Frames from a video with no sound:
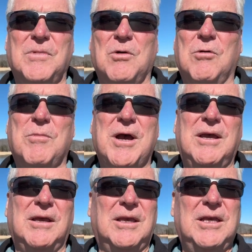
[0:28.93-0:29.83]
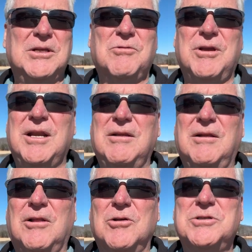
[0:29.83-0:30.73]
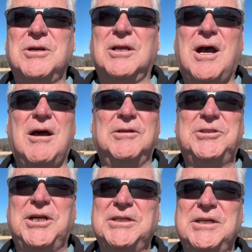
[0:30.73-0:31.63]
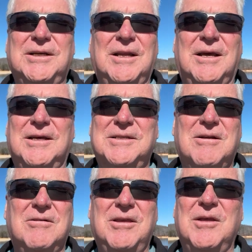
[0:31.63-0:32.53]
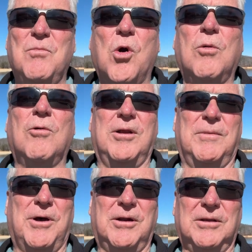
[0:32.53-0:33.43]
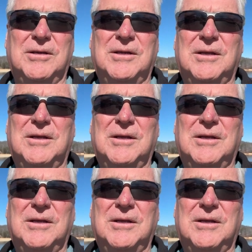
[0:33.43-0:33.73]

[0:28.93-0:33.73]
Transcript: When my kids were getting closer to college age, it, I started getting more worried about it